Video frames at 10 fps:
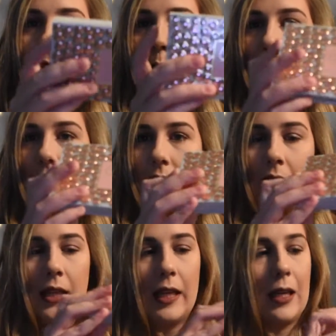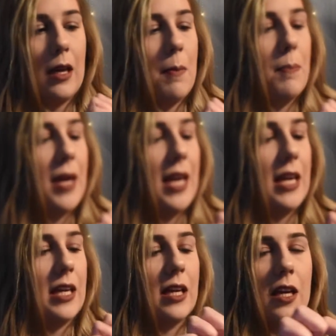with like
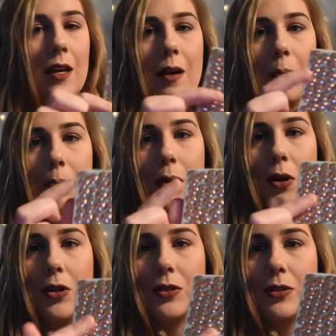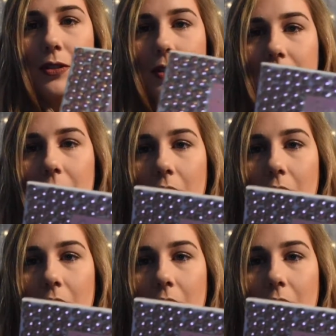pink pearls